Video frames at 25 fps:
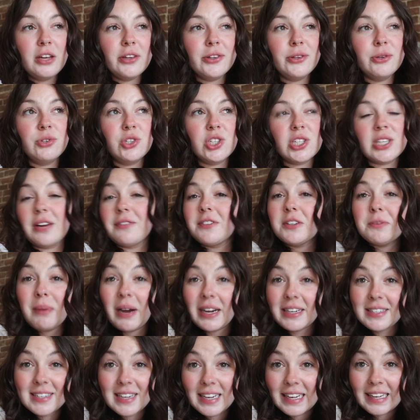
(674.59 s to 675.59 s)
You just have to
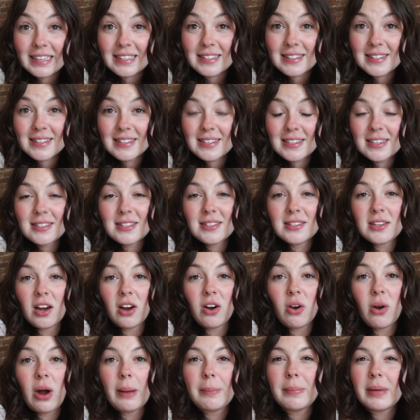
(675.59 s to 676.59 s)
buy tickets.
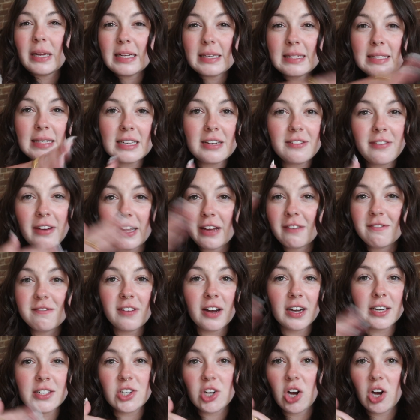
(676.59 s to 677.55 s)
So I'm gonna see if I can find